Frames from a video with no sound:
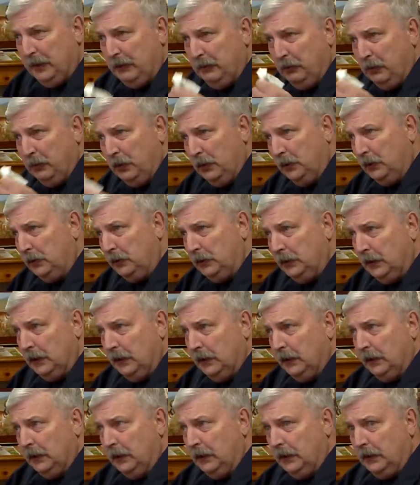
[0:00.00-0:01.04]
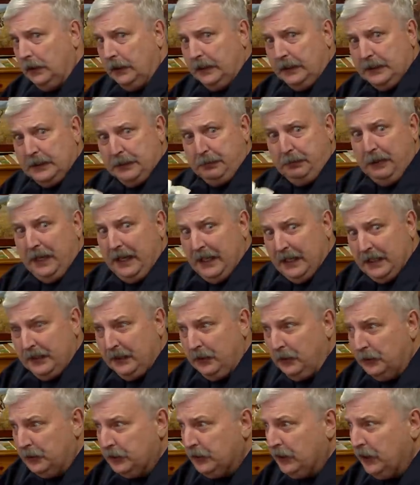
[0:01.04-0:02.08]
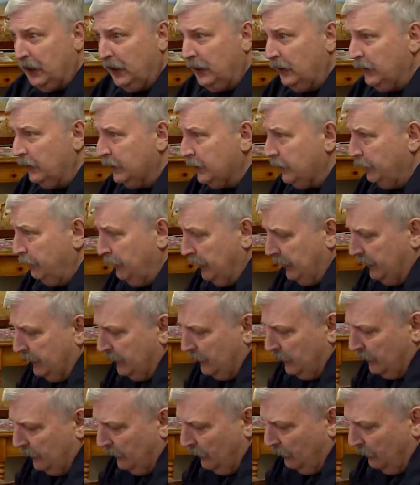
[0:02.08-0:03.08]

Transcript: we will uh, expand those colors a bit. You